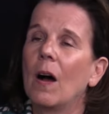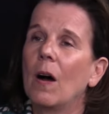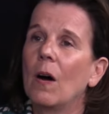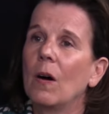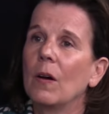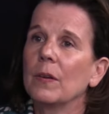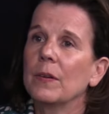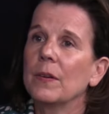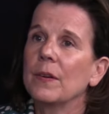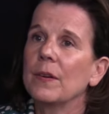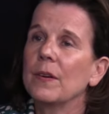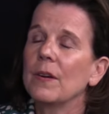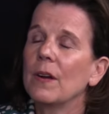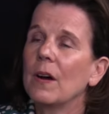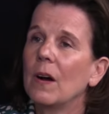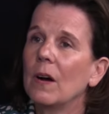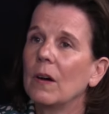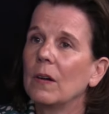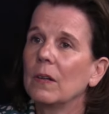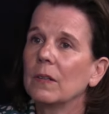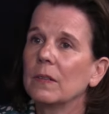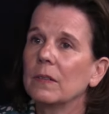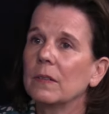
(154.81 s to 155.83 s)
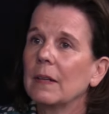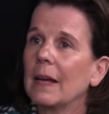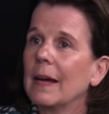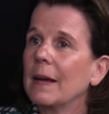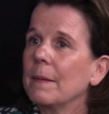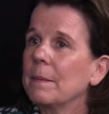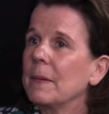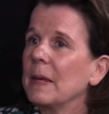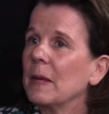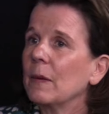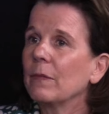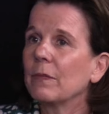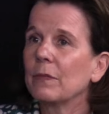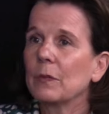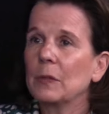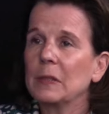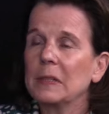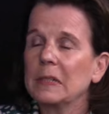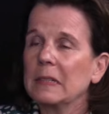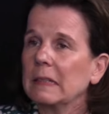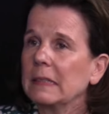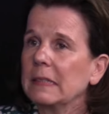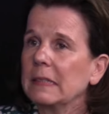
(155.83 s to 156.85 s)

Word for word: on on I mean for